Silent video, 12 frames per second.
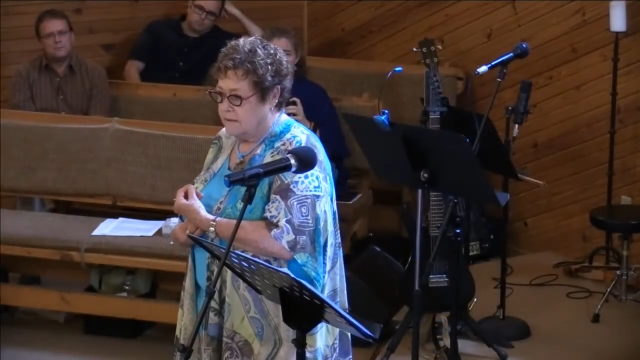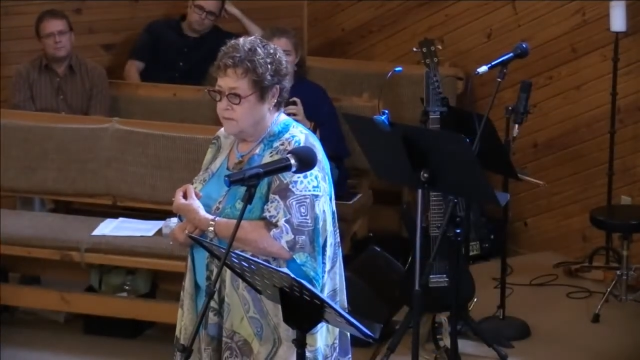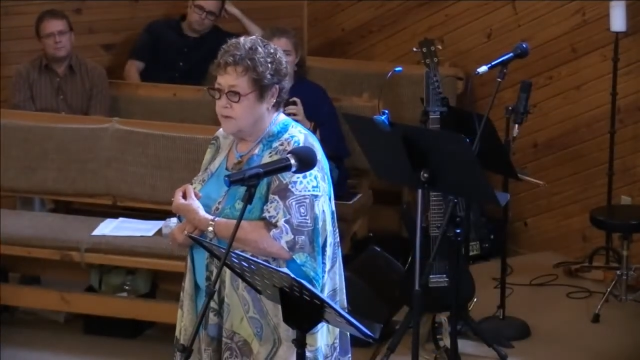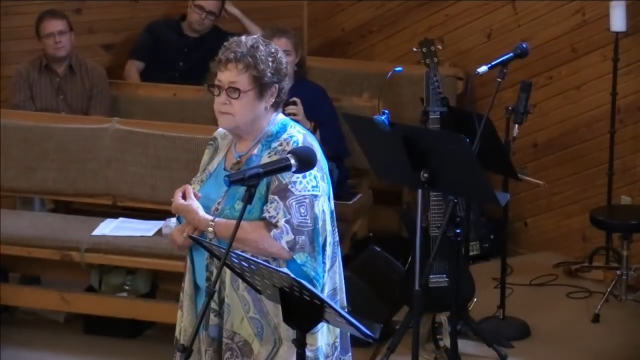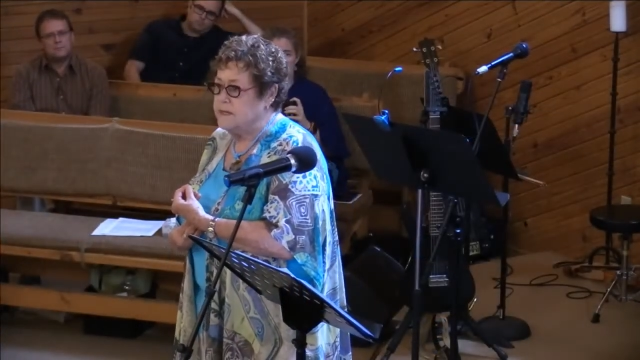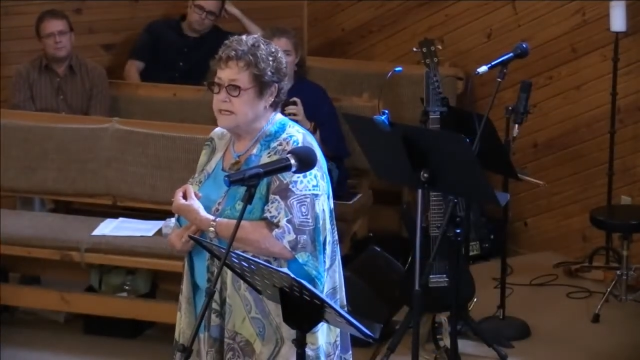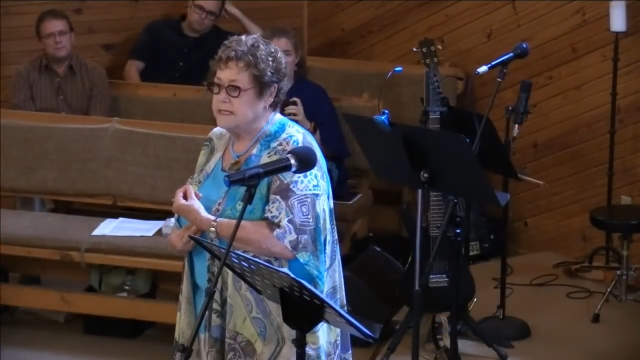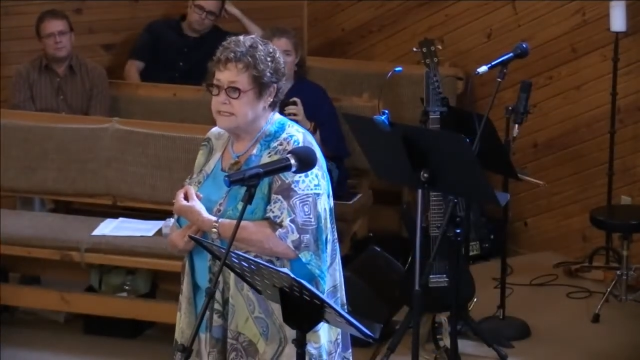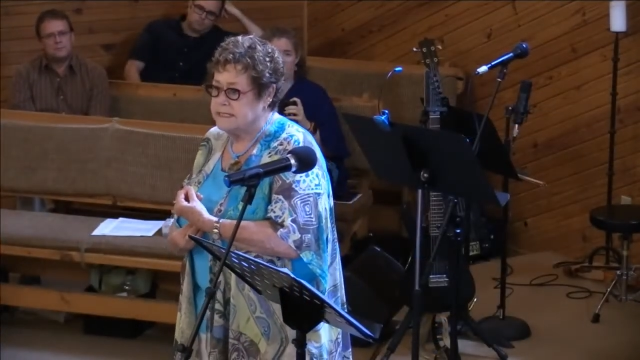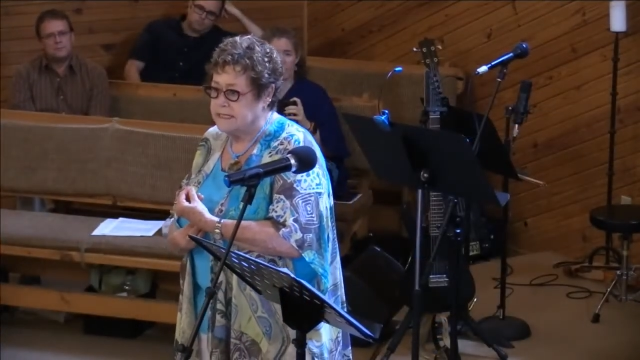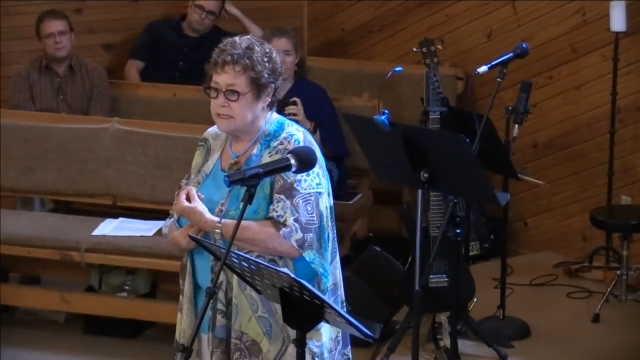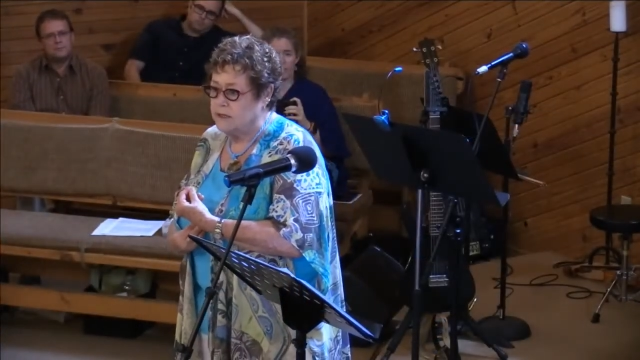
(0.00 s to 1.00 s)
We've been
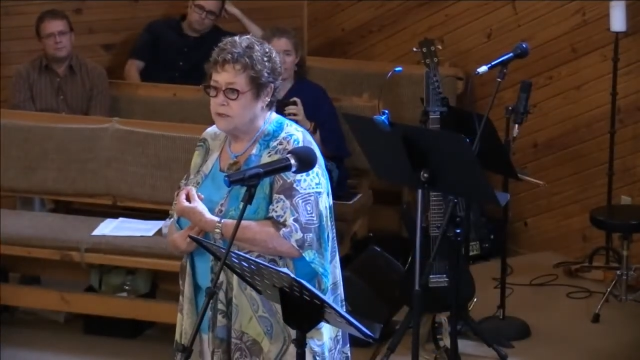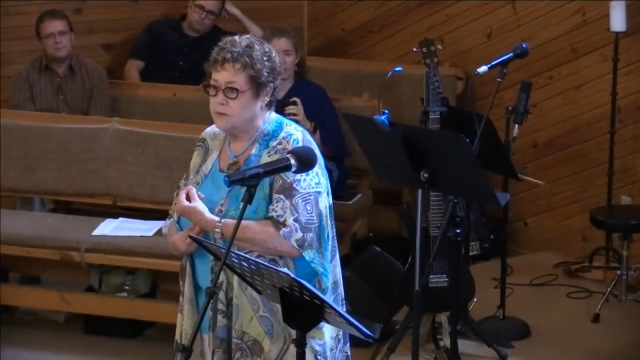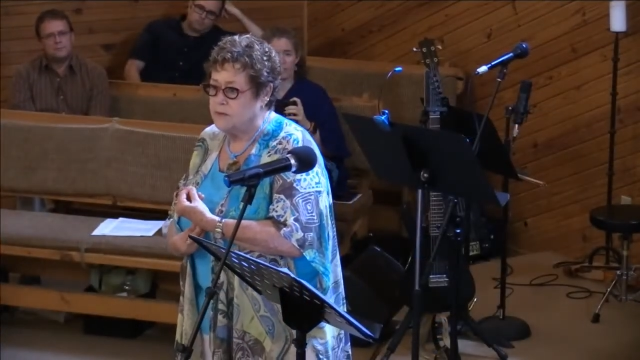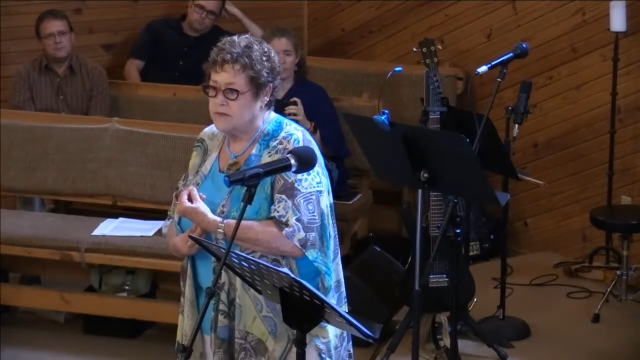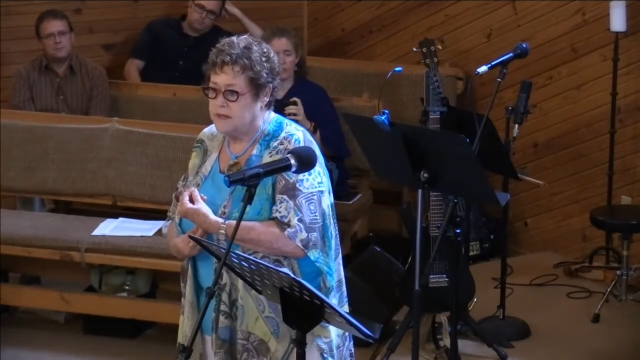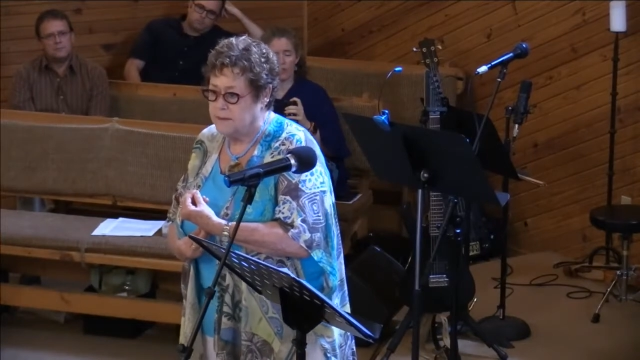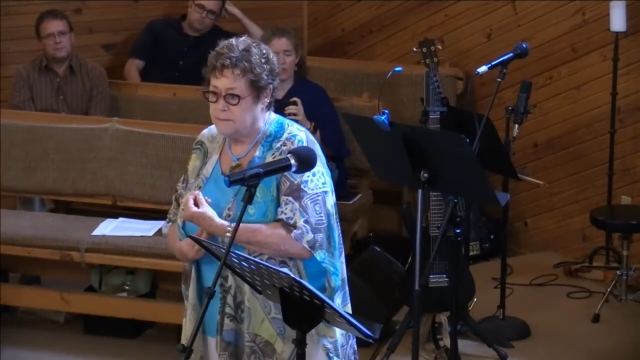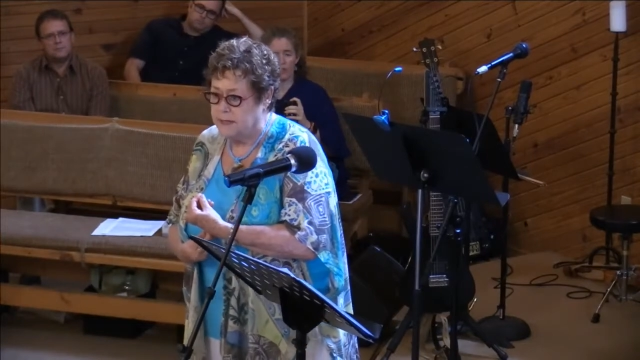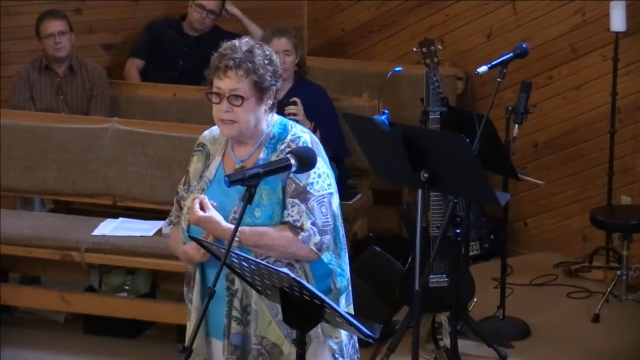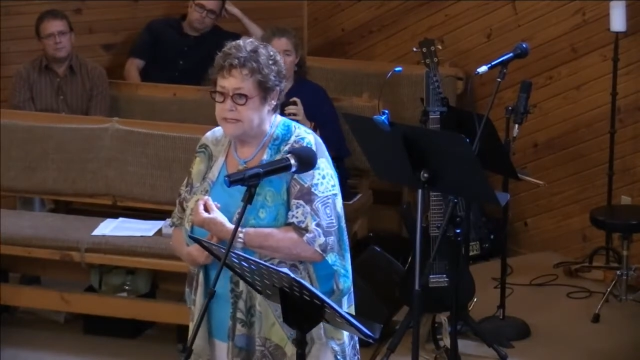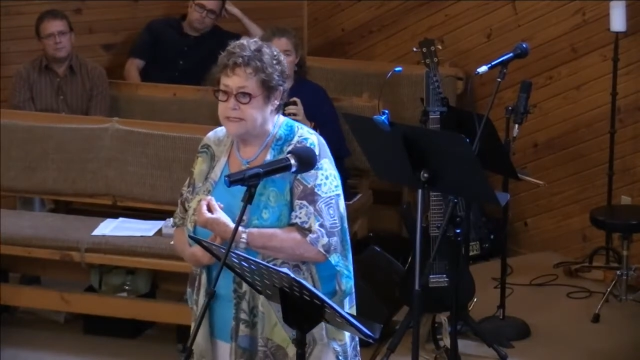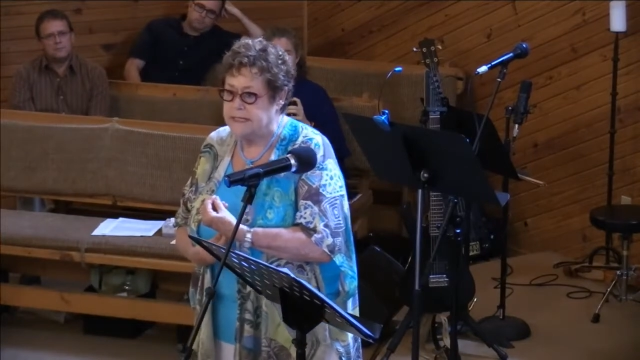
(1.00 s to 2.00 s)
instilled with the
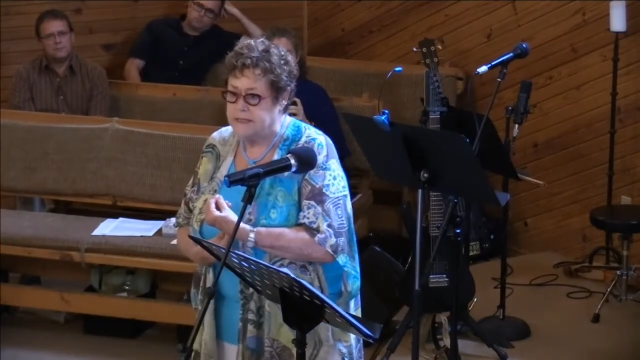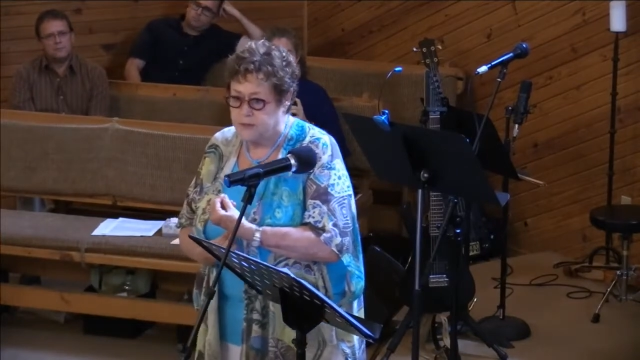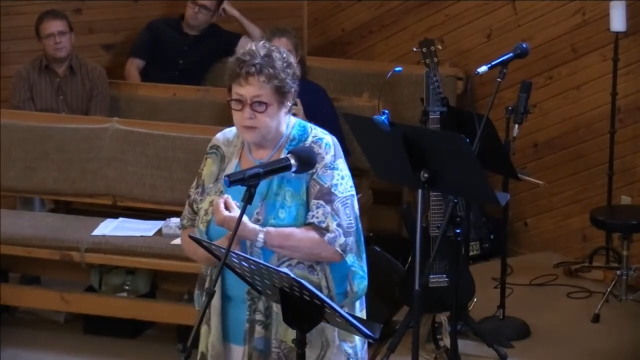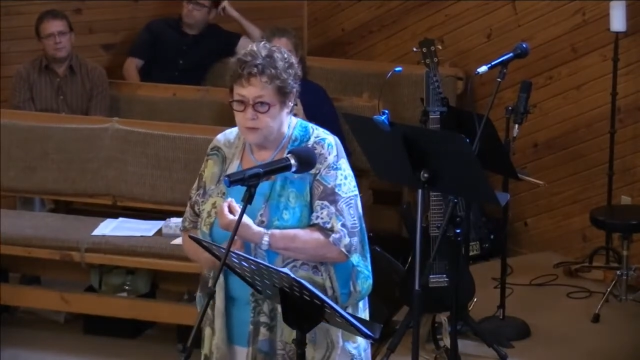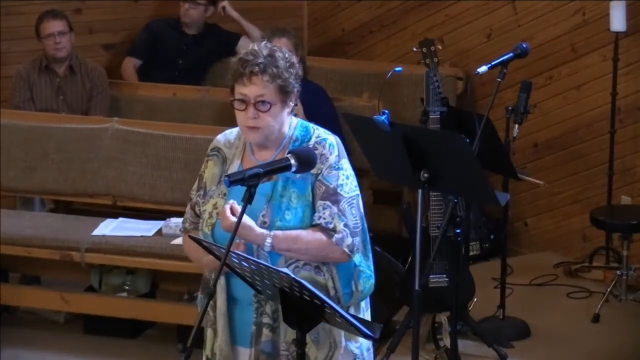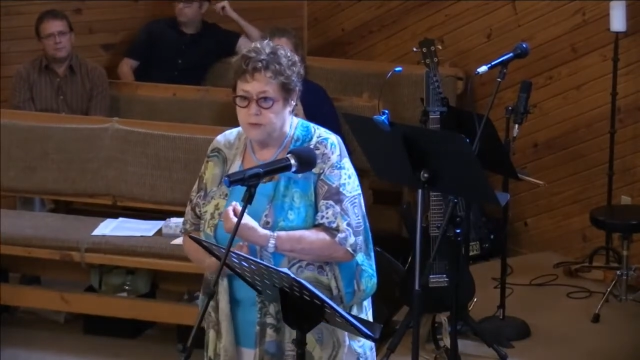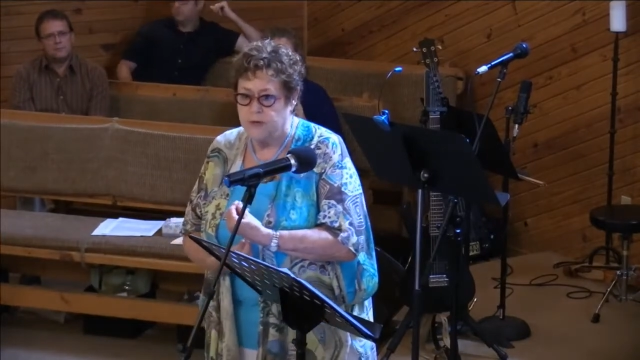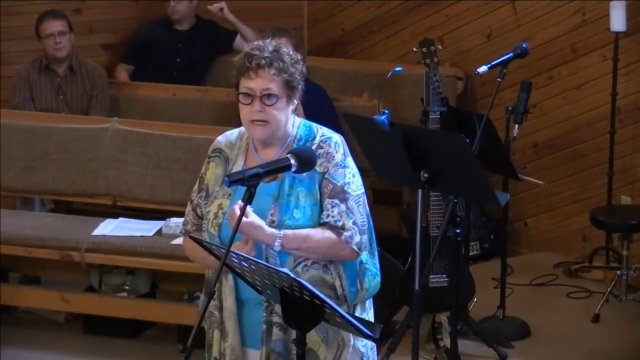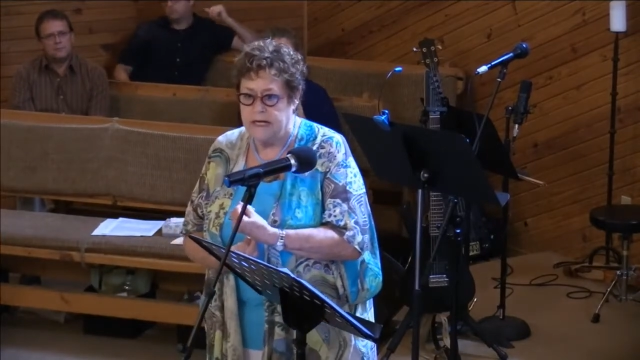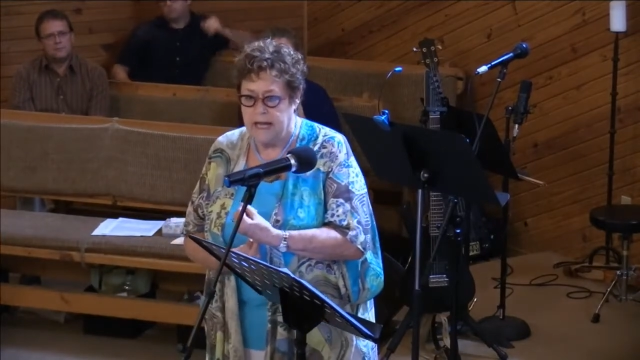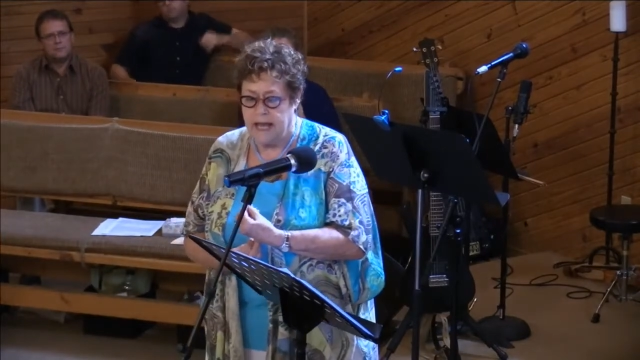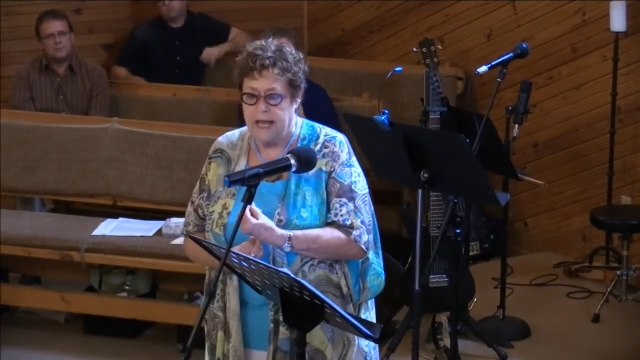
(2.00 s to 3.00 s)
ability to
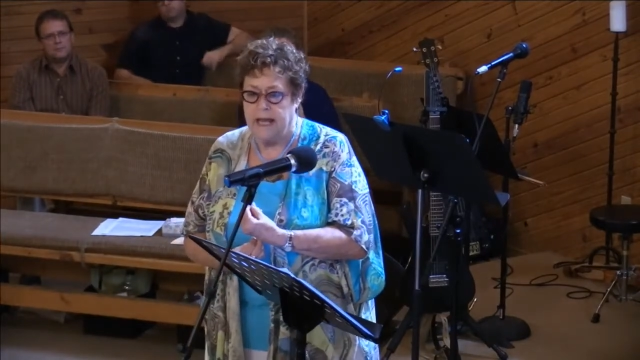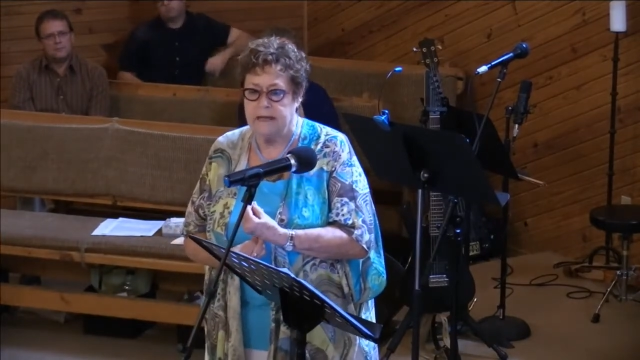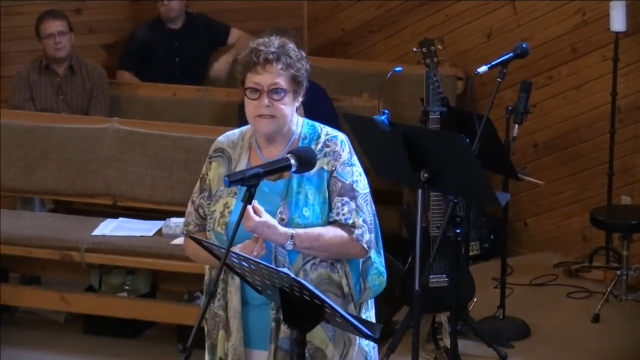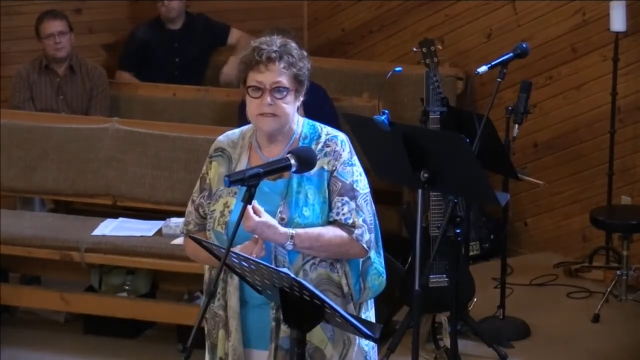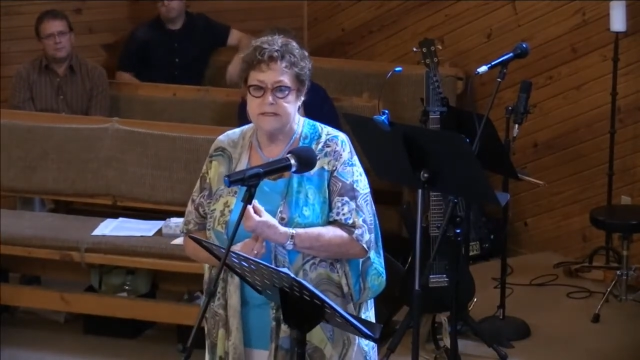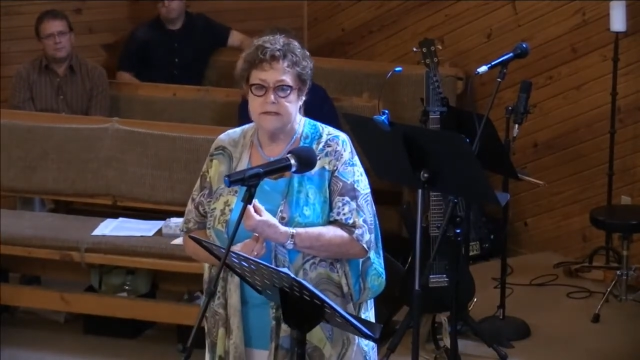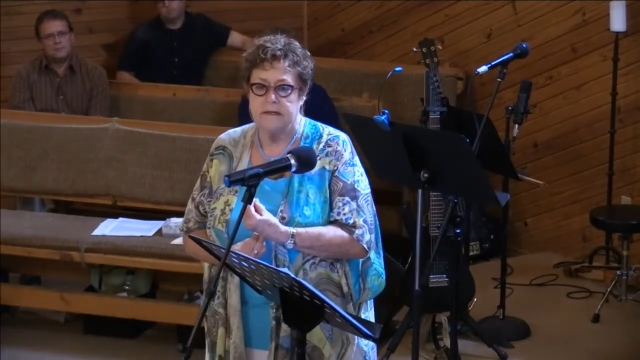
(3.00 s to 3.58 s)
create